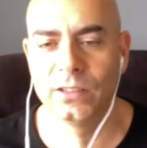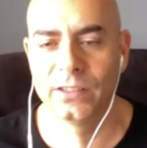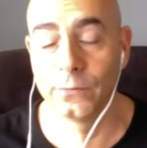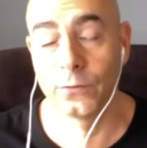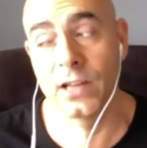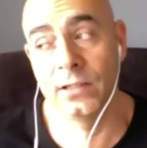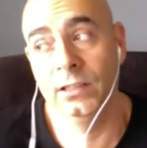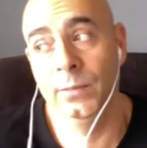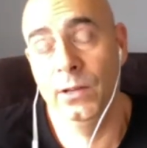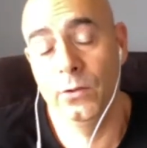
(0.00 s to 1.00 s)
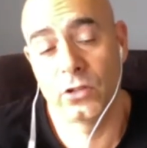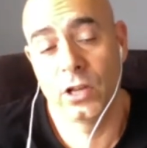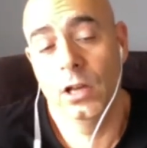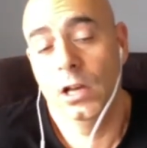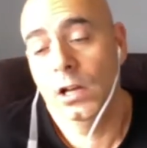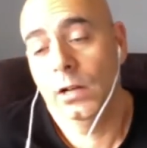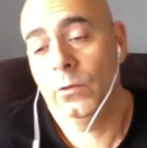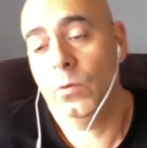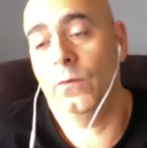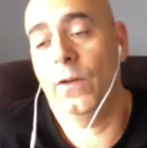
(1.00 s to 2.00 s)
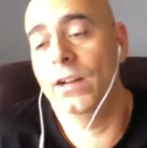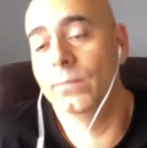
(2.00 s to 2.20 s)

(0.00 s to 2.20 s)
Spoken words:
And then Firas looked at me and goes, "You want to fight him?"